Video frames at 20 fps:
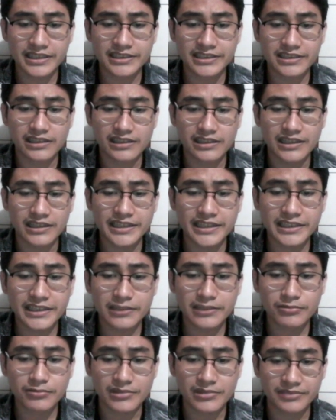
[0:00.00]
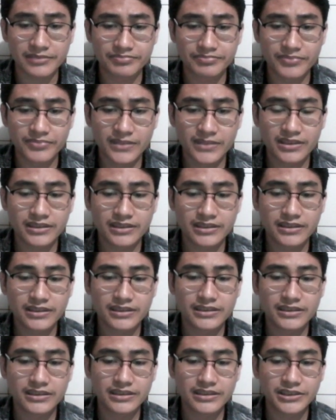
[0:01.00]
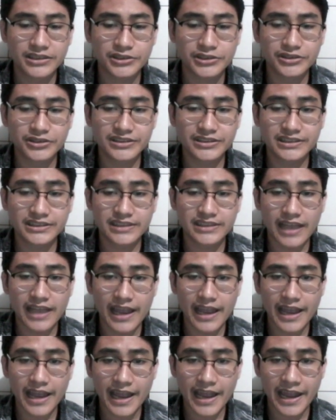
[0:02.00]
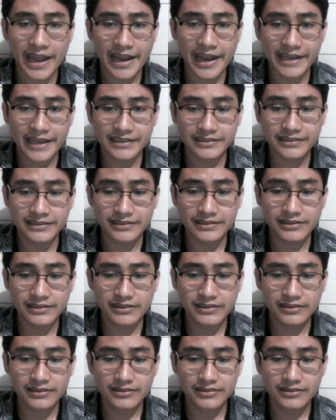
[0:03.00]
is a linking word. Use and